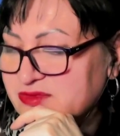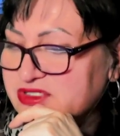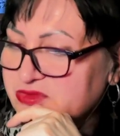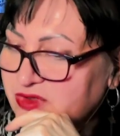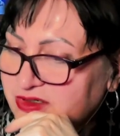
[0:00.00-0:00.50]

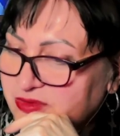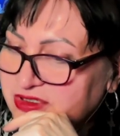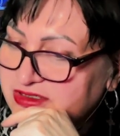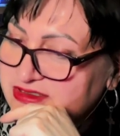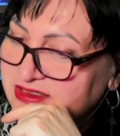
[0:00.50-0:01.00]
as well,
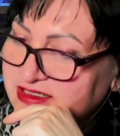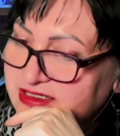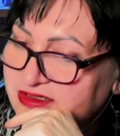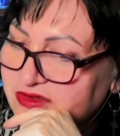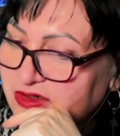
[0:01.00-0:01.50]
because I
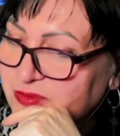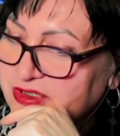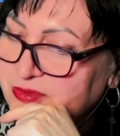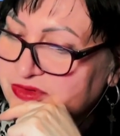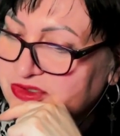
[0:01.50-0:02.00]
think a lot of
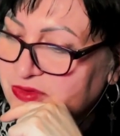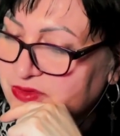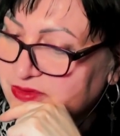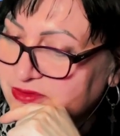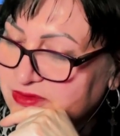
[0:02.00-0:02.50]
people don't
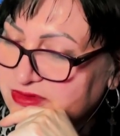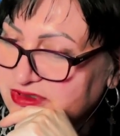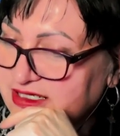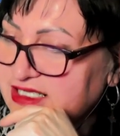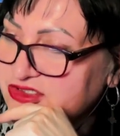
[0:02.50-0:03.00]

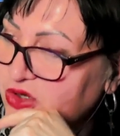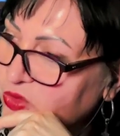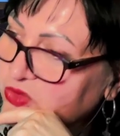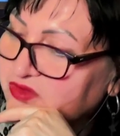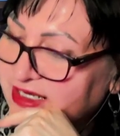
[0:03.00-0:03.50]
get
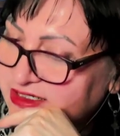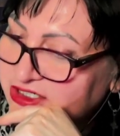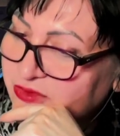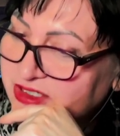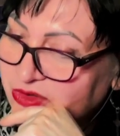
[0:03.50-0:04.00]
told
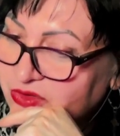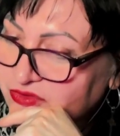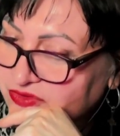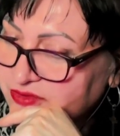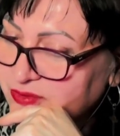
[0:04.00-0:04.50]
thank you
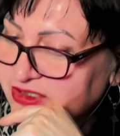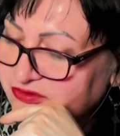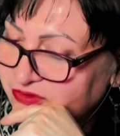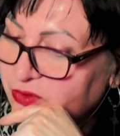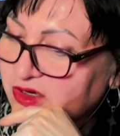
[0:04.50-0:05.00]
enough
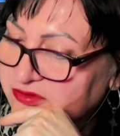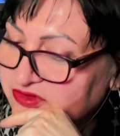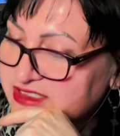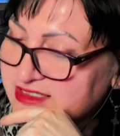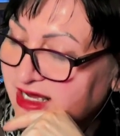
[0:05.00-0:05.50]
for
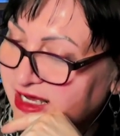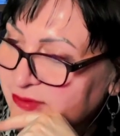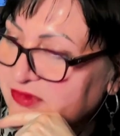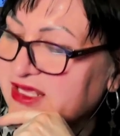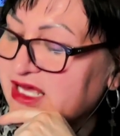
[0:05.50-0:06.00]
the
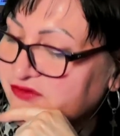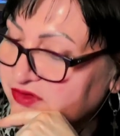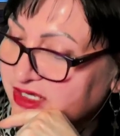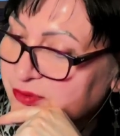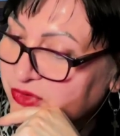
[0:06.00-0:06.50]
time and the
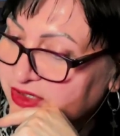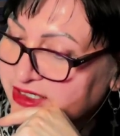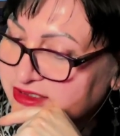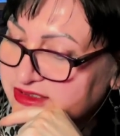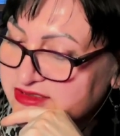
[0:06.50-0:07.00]
effort they put
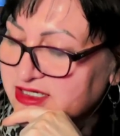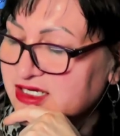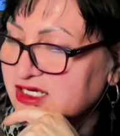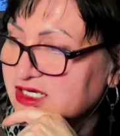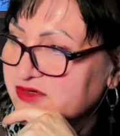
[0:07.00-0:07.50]
in. Because
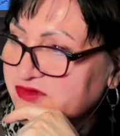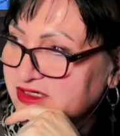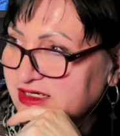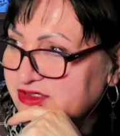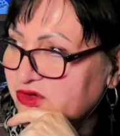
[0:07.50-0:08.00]

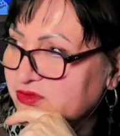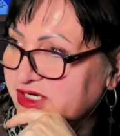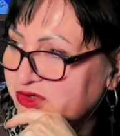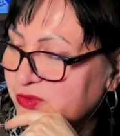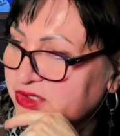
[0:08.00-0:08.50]
I
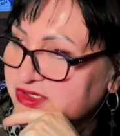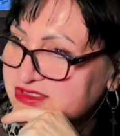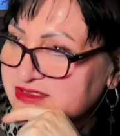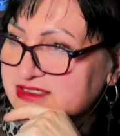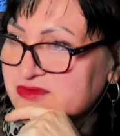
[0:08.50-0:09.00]
know
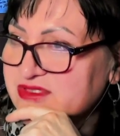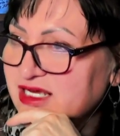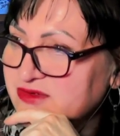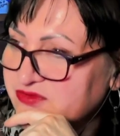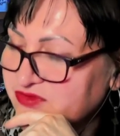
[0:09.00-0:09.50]
personally,
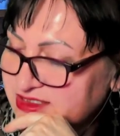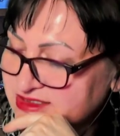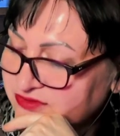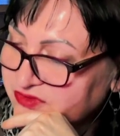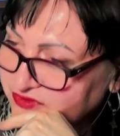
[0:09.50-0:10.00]
sometimes things
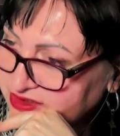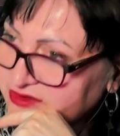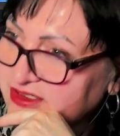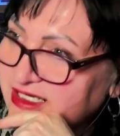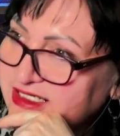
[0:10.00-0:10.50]
can
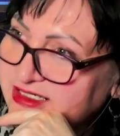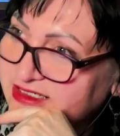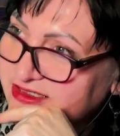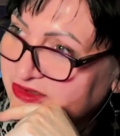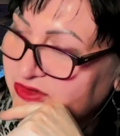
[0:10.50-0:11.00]
feel like,
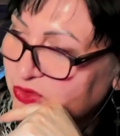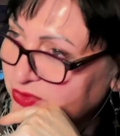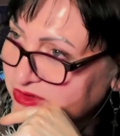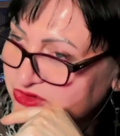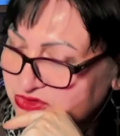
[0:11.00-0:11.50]
you know, an
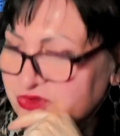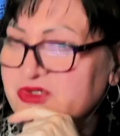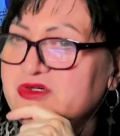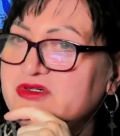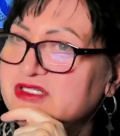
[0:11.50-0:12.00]
uphill
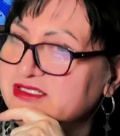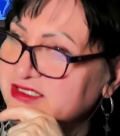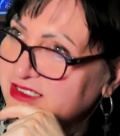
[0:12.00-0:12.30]
struggle, and